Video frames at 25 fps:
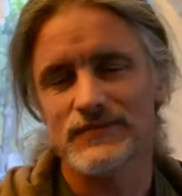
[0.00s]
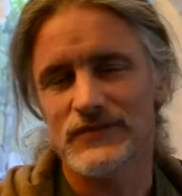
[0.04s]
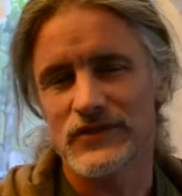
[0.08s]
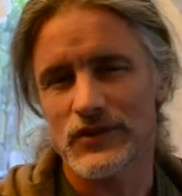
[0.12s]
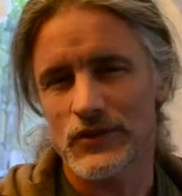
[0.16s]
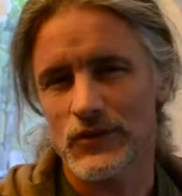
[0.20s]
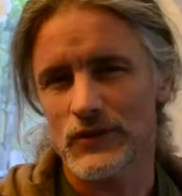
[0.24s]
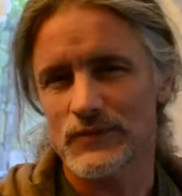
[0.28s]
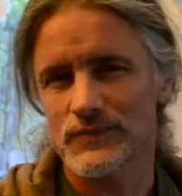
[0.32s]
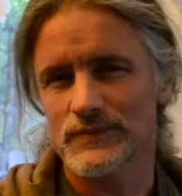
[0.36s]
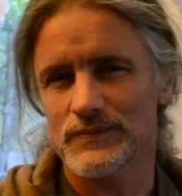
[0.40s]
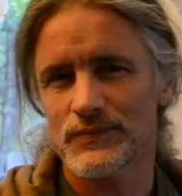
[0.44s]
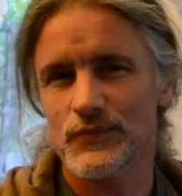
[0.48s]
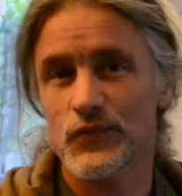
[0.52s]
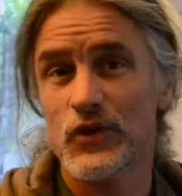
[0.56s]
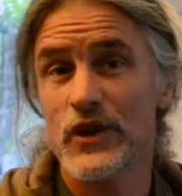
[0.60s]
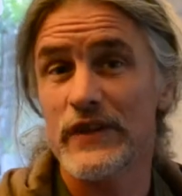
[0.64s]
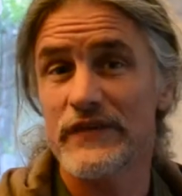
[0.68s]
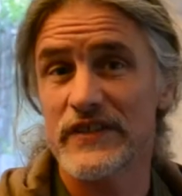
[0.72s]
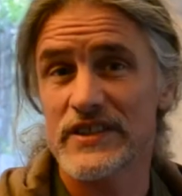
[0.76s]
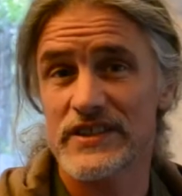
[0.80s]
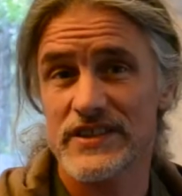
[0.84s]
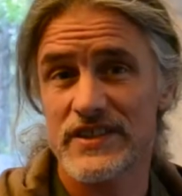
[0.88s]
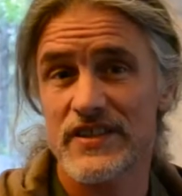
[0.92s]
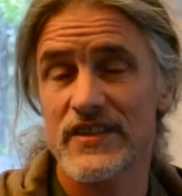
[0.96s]
you know,
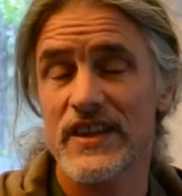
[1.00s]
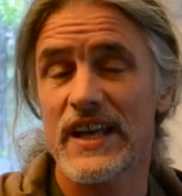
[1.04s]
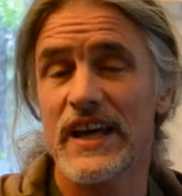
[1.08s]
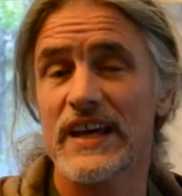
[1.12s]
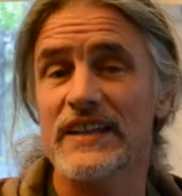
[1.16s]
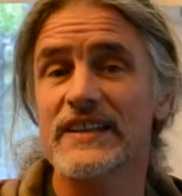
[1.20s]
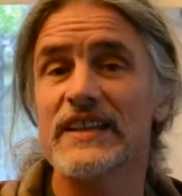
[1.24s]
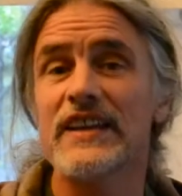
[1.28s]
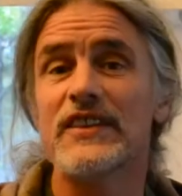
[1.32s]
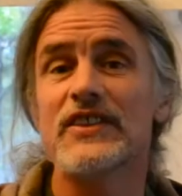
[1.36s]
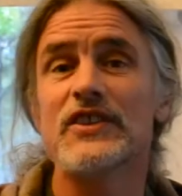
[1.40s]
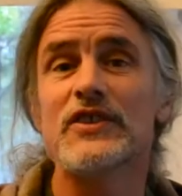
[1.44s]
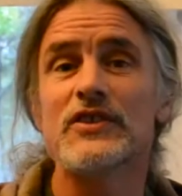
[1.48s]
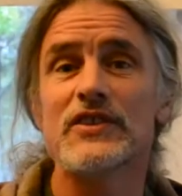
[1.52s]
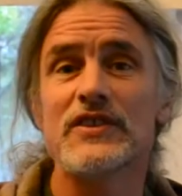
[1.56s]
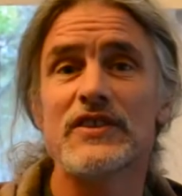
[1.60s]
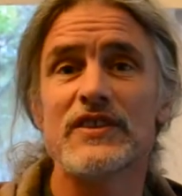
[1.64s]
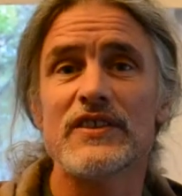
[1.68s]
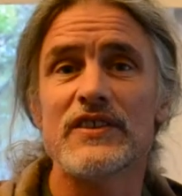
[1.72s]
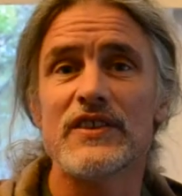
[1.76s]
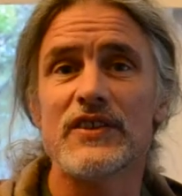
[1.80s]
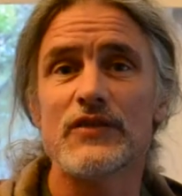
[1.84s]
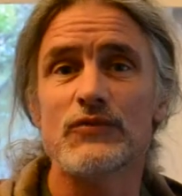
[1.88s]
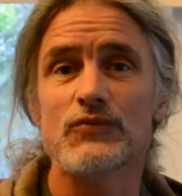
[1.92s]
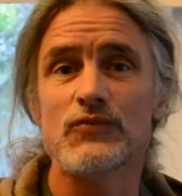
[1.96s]
previous to that, and
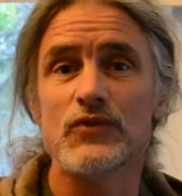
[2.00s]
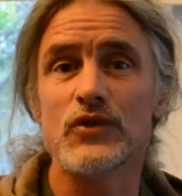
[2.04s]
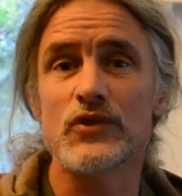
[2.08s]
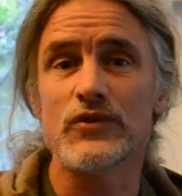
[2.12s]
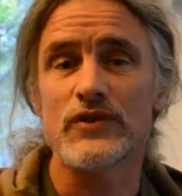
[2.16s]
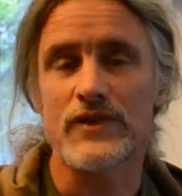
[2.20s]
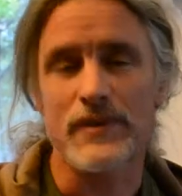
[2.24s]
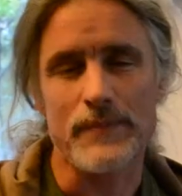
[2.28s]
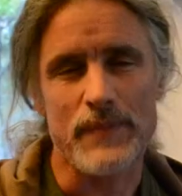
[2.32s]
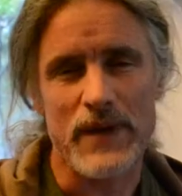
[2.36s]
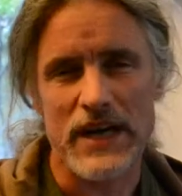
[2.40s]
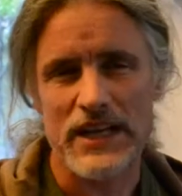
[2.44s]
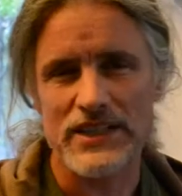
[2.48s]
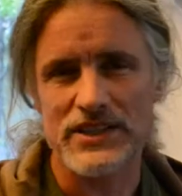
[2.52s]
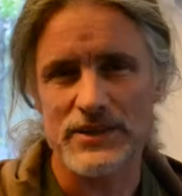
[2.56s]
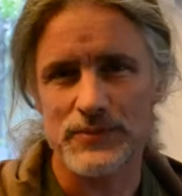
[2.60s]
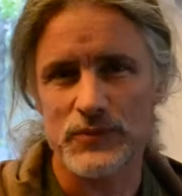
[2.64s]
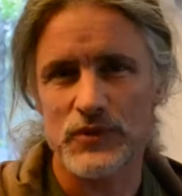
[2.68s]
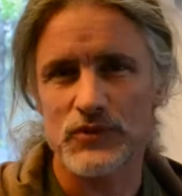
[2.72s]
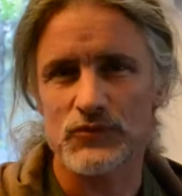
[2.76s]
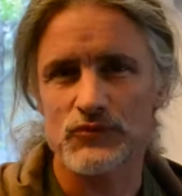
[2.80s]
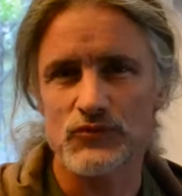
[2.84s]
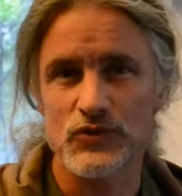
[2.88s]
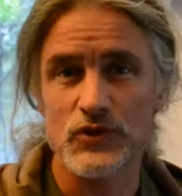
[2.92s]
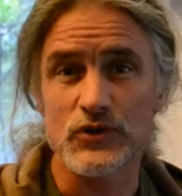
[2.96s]
the root, the
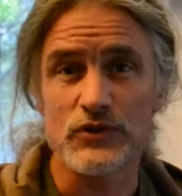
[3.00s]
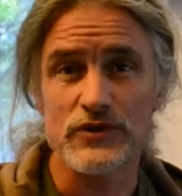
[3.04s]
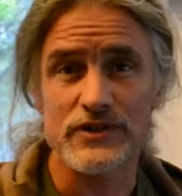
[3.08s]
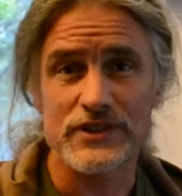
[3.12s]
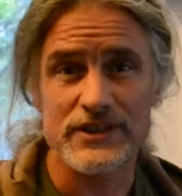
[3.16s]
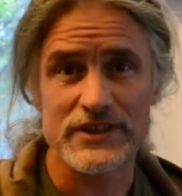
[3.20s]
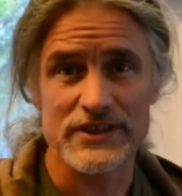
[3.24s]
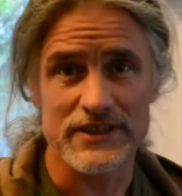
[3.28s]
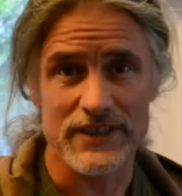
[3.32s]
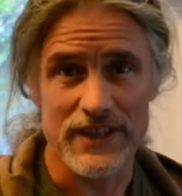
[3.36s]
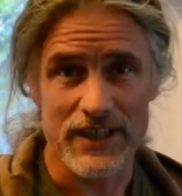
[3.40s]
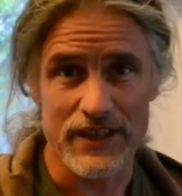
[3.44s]
possible roots